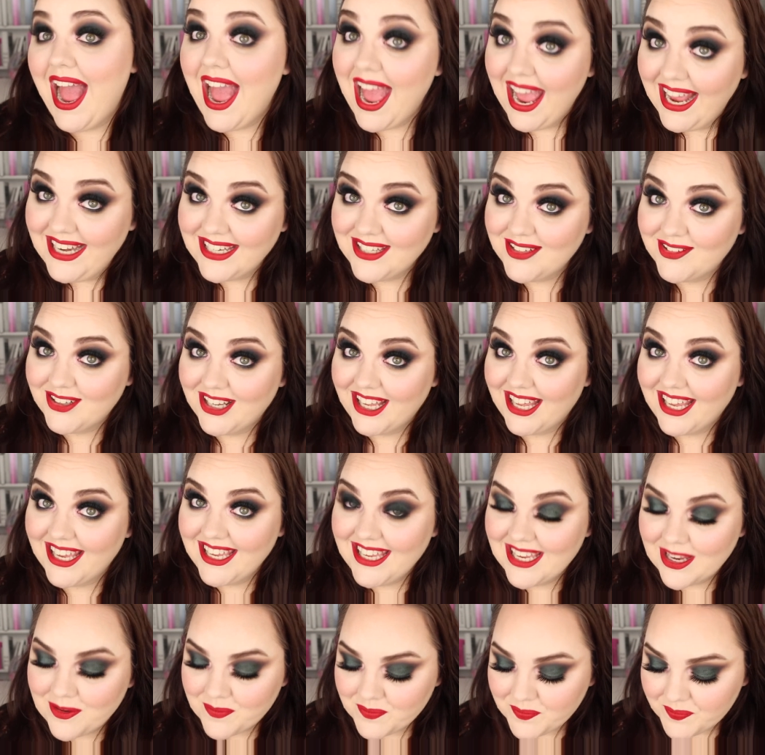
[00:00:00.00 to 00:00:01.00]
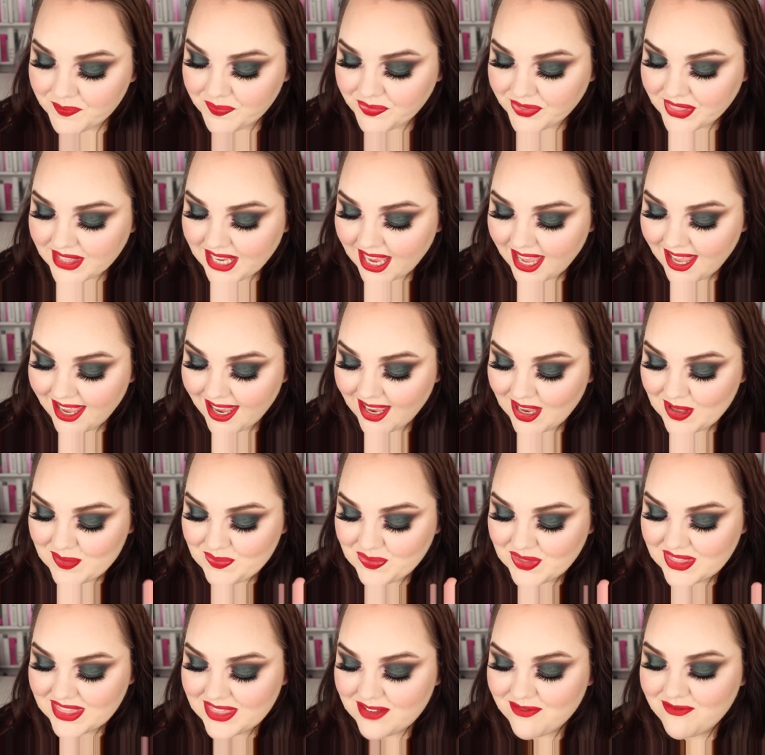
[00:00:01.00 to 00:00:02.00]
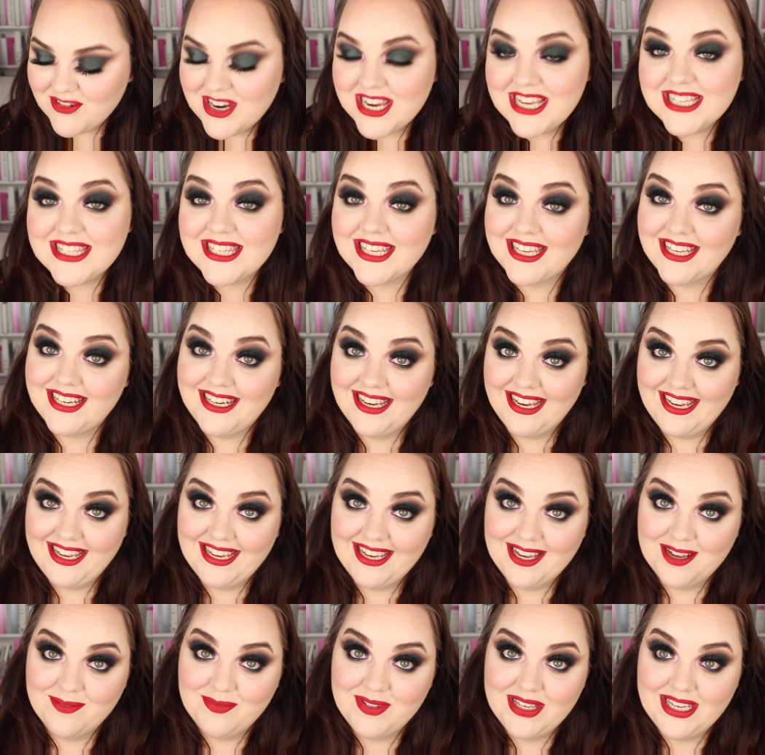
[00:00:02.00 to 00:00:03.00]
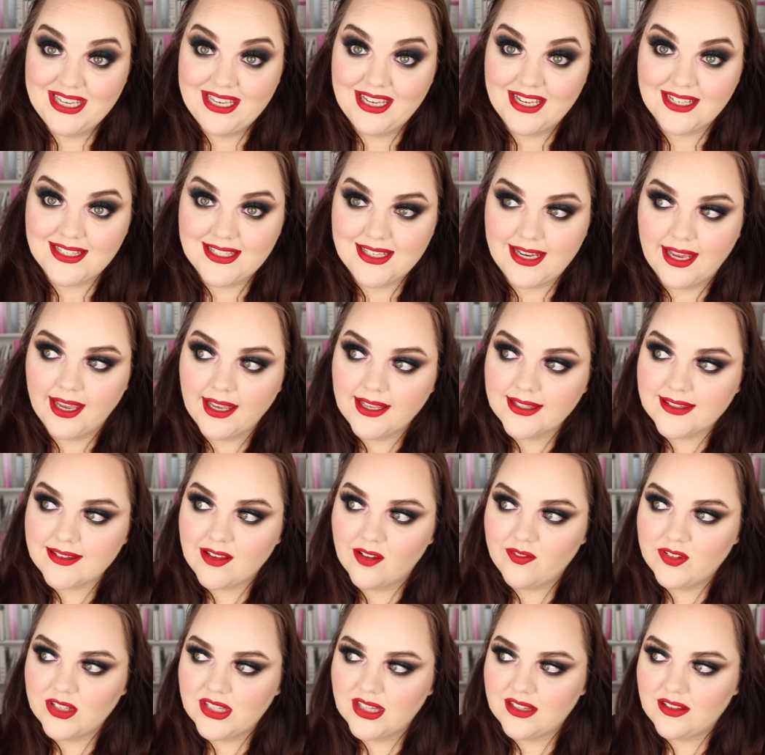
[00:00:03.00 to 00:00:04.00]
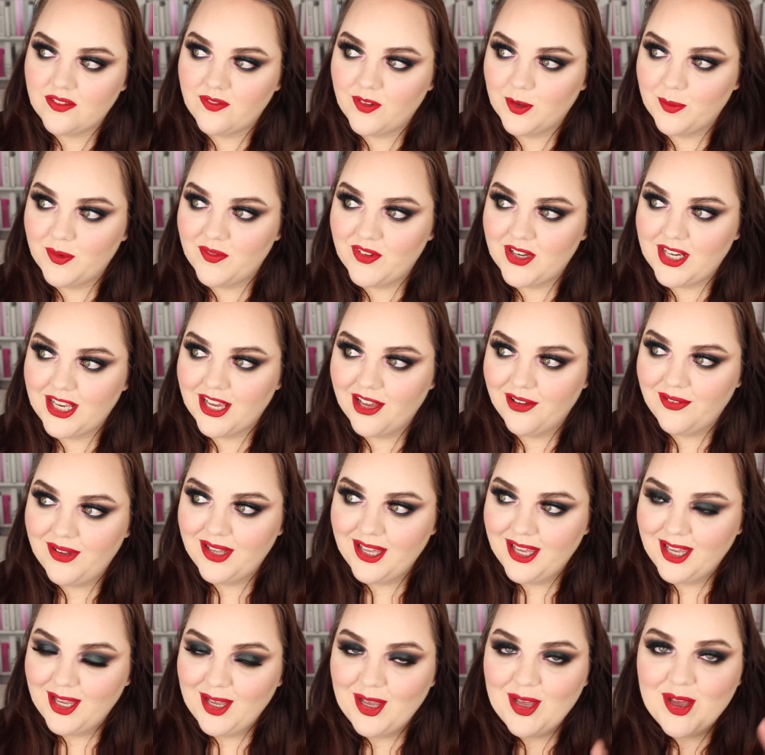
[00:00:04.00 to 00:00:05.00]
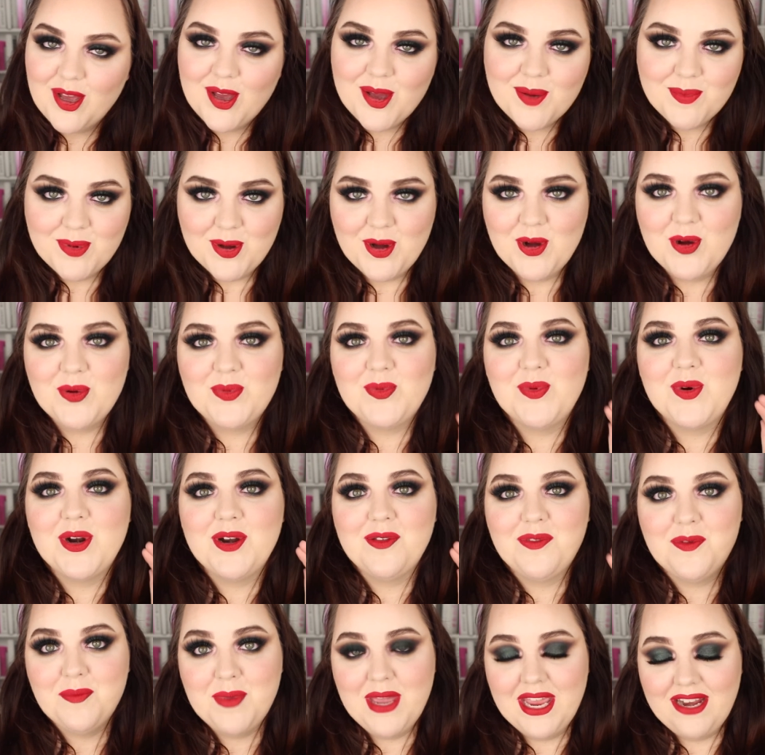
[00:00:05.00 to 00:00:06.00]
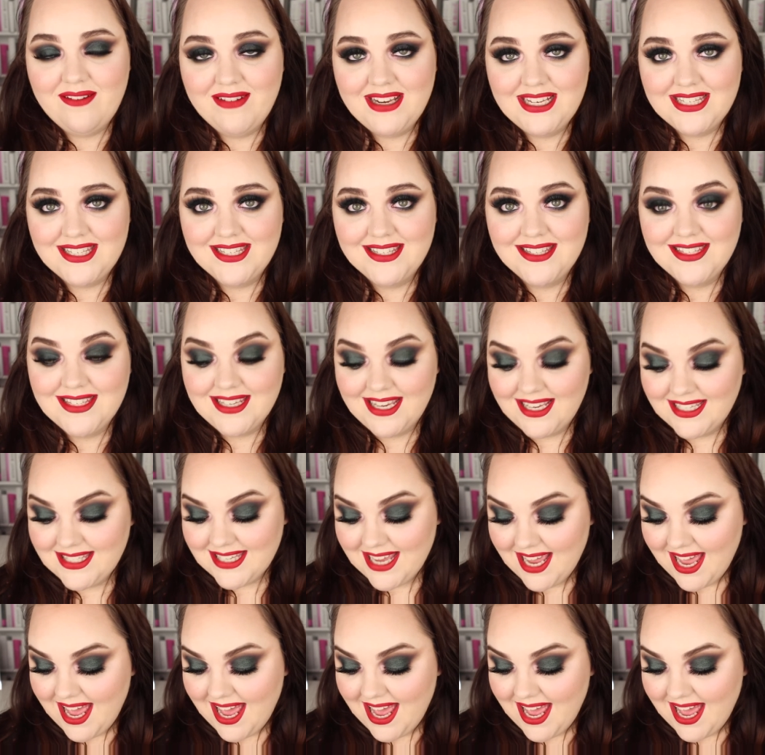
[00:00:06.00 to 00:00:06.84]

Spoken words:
Anyway, the reason I am here today is obviously to film a video, but one of the main reasons is